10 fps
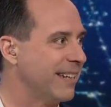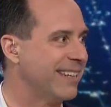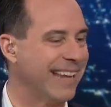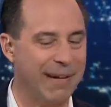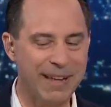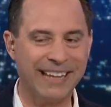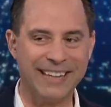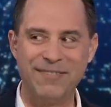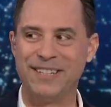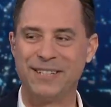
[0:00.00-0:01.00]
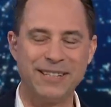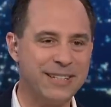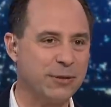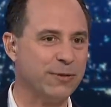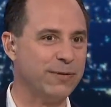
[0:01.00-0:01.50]
And I mean, I love this,
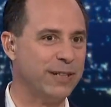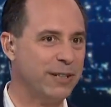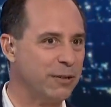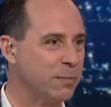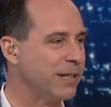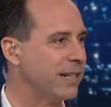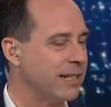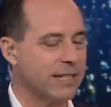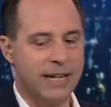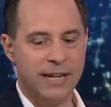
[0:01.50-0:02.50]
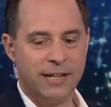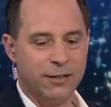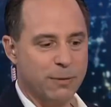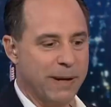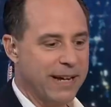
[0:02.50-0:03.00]
these old videos because you
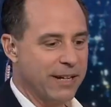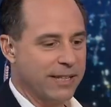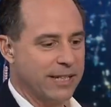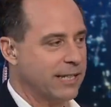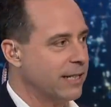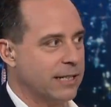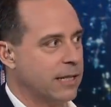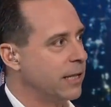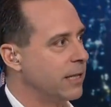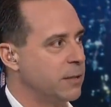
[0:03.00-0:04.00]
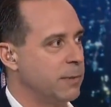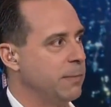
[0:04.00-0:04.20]
look back on these things and you think these